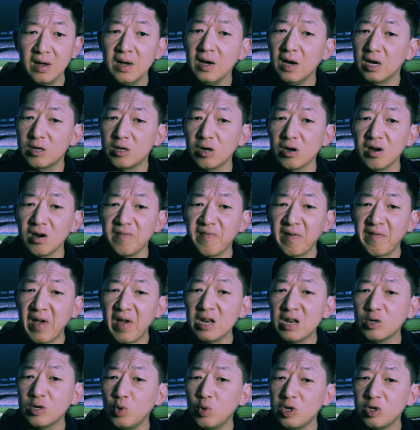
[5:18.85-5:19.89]
a turn of
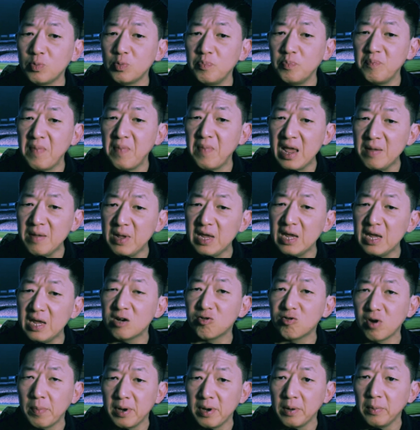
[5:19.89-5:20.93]
events which may be
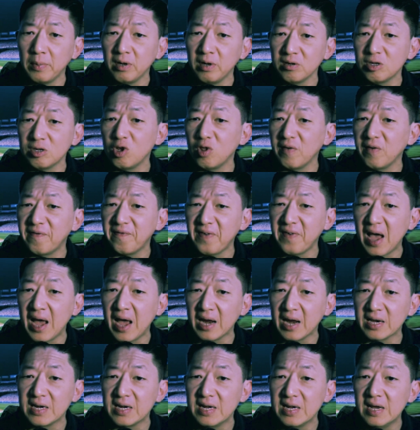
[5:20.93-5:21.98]
attributable to the
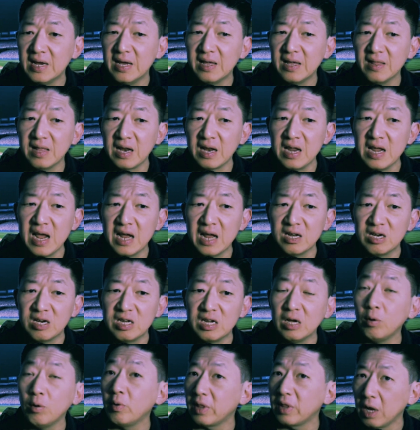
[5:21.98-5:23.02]
fact that he had to
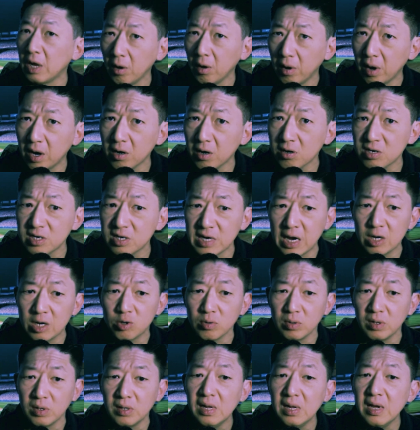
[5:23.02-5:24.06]
deal with a longer
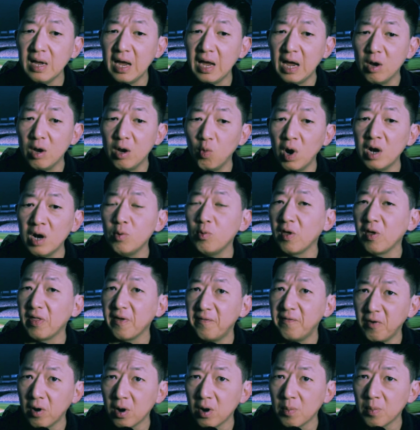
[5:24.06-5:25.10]
schedule and one with
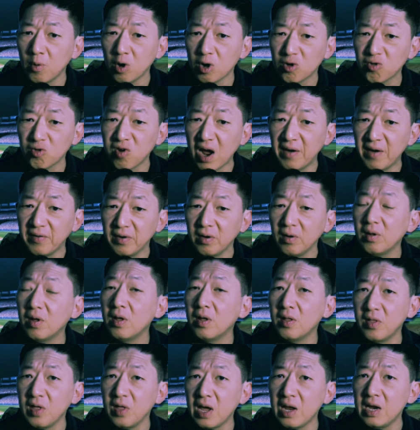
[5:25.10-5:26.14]
far more travel
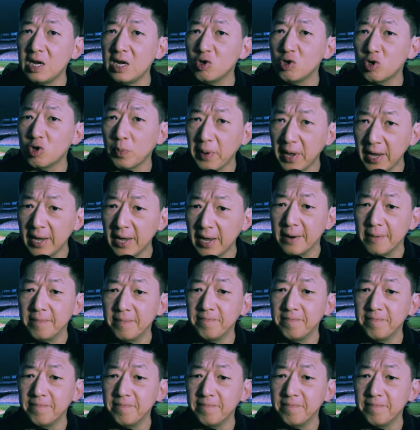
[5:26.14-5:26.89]
than in Japan.